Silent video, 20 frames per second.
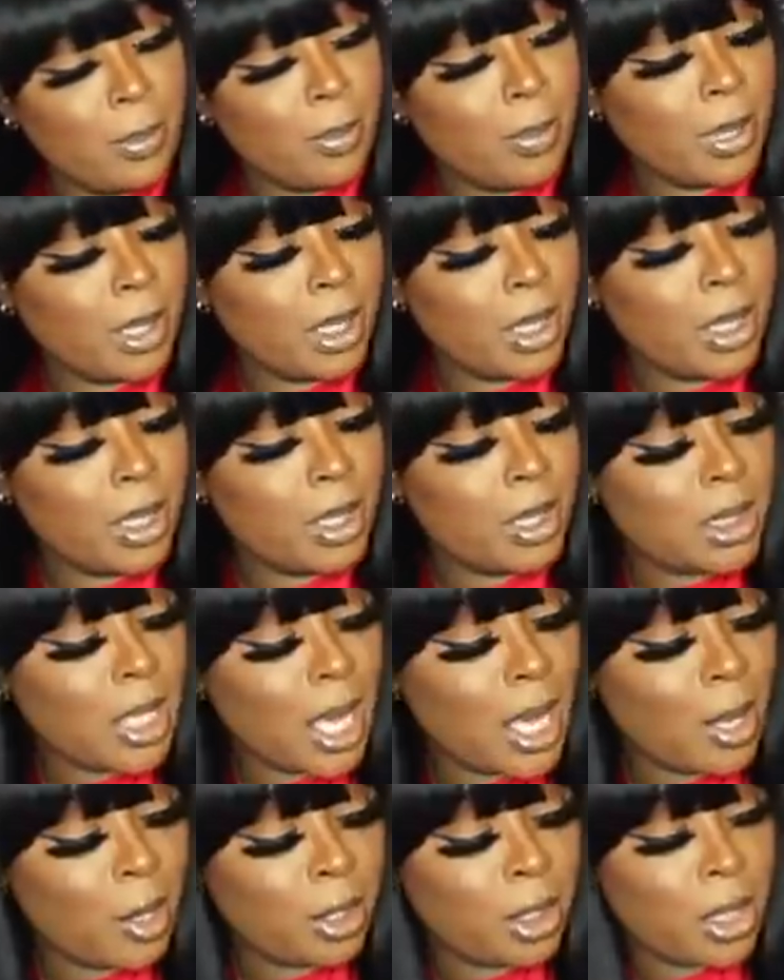it because
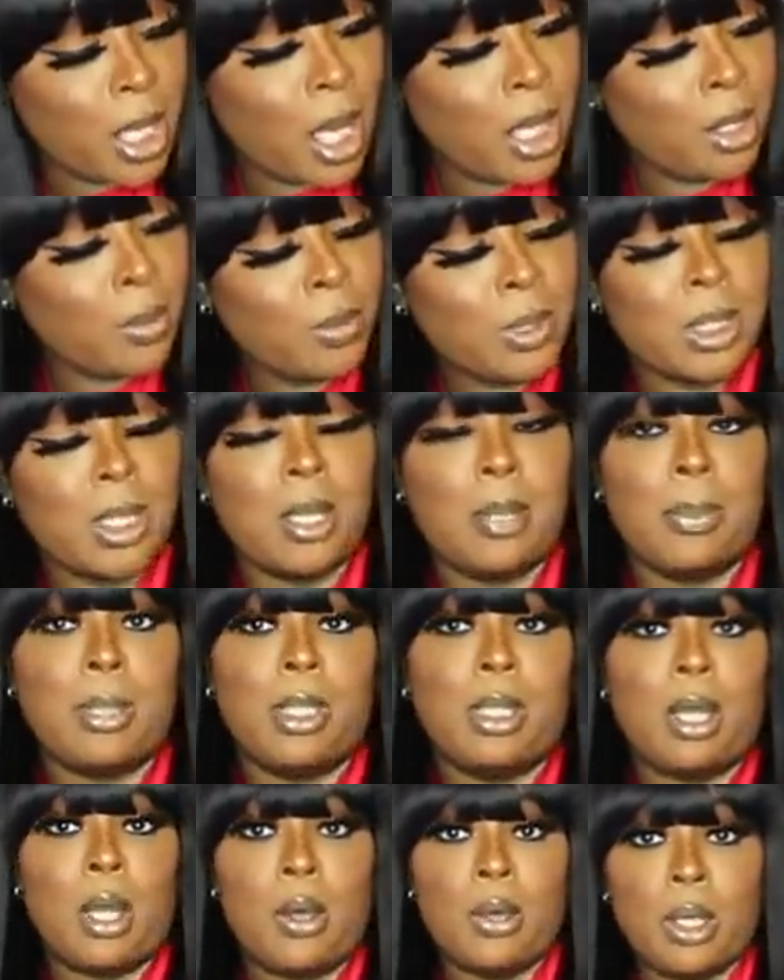i thought it was gonna
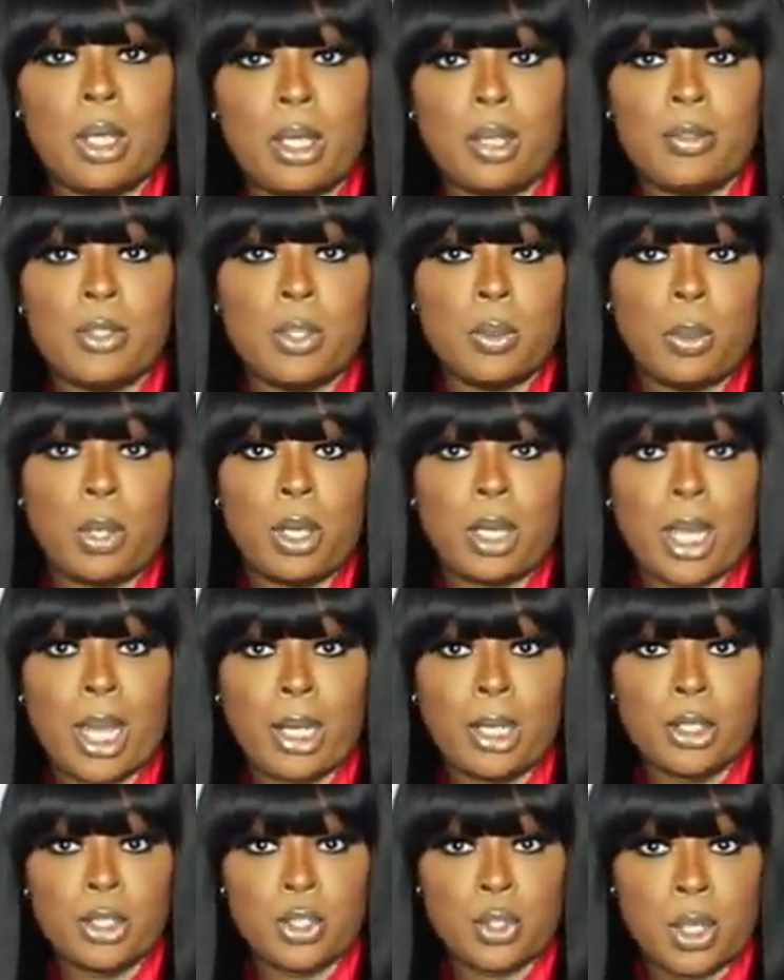be long enough to wear
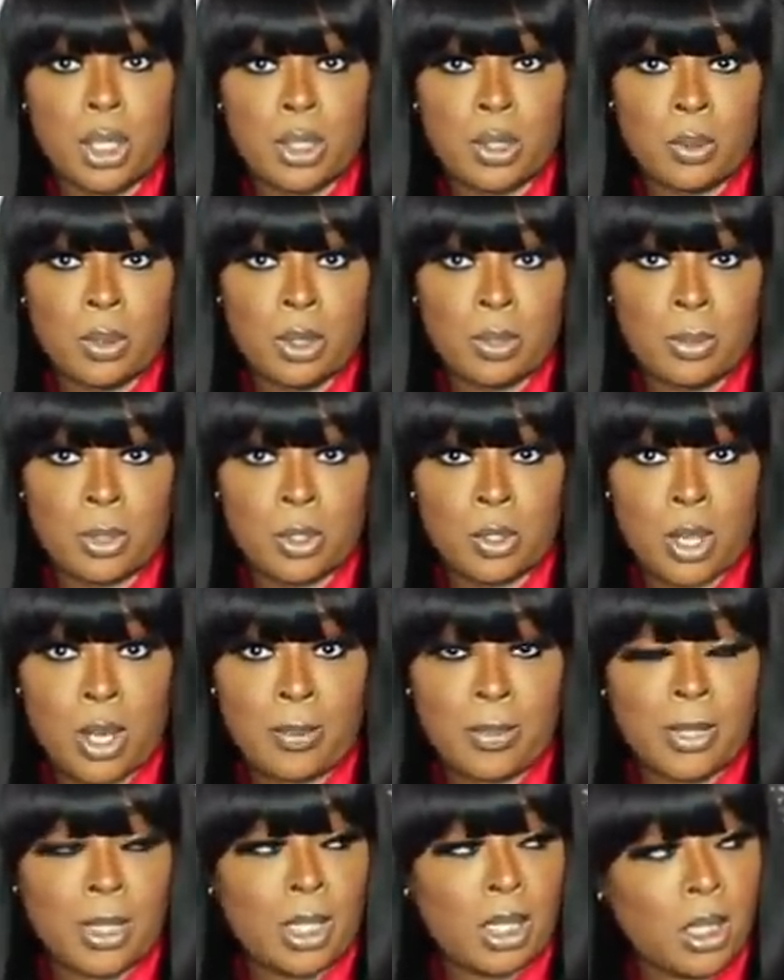like a dress with some
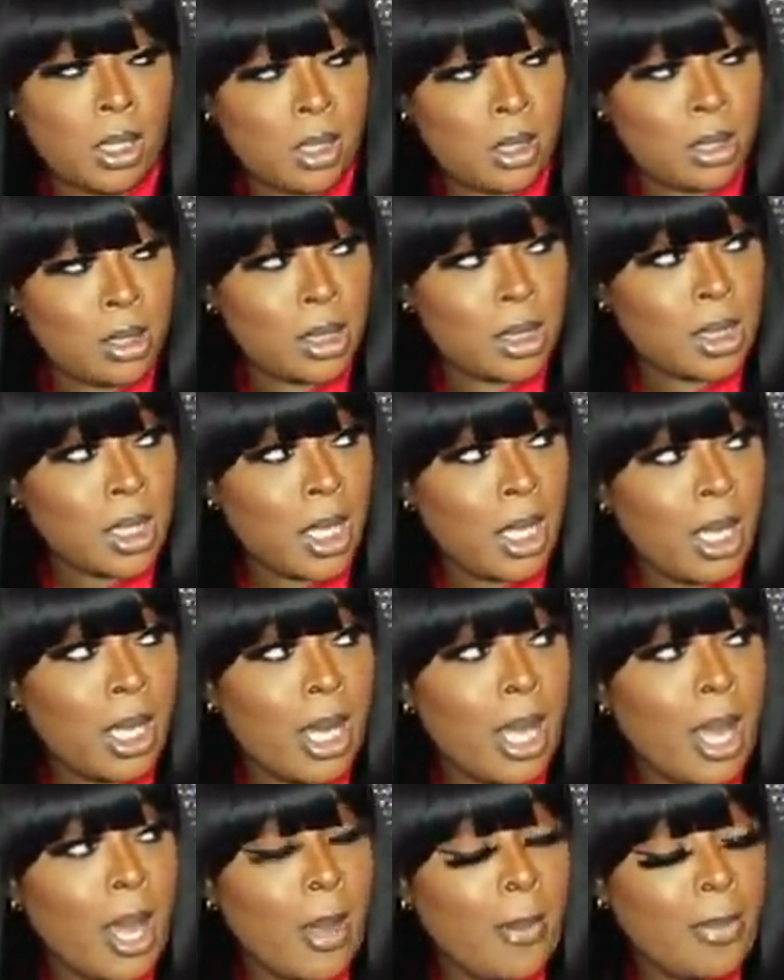strappy heels
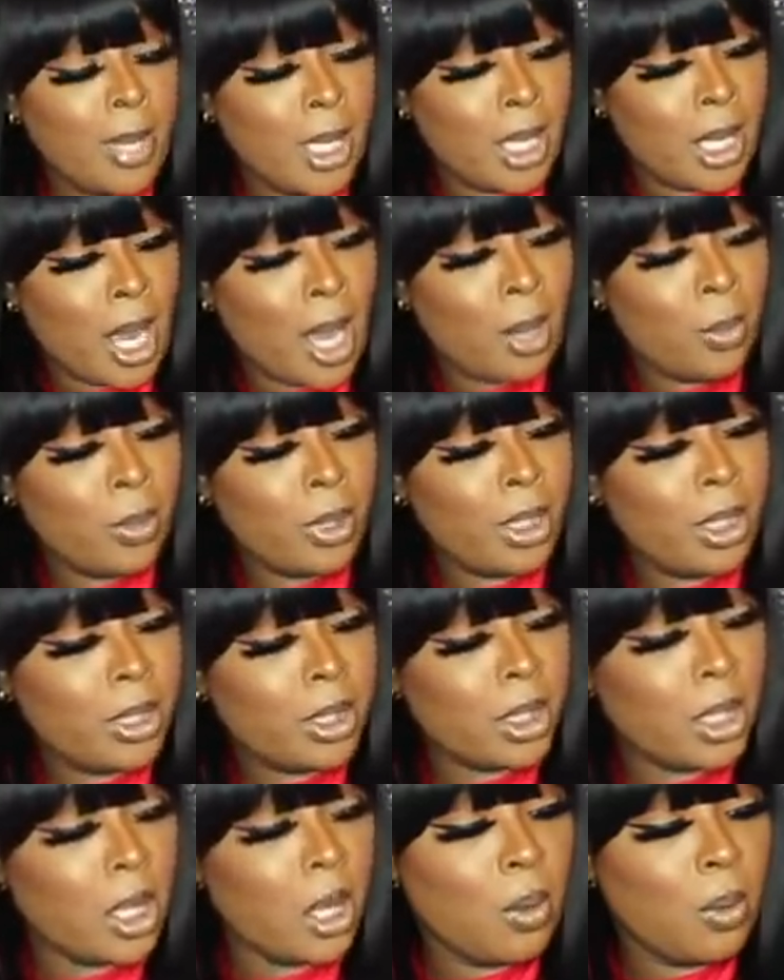but i would need
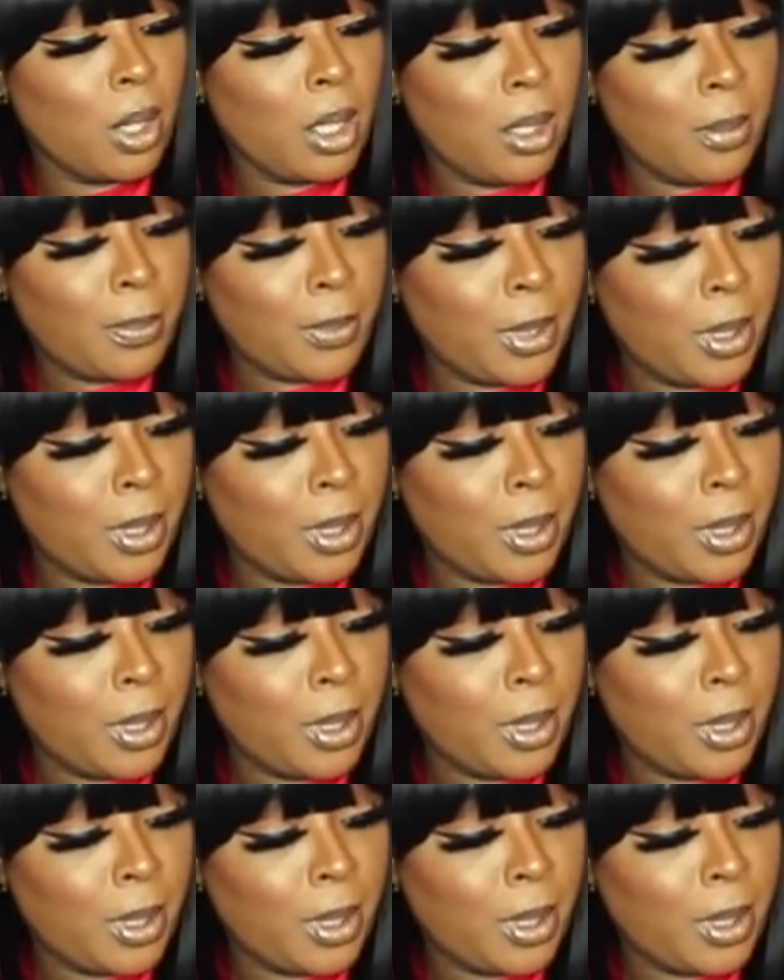to go up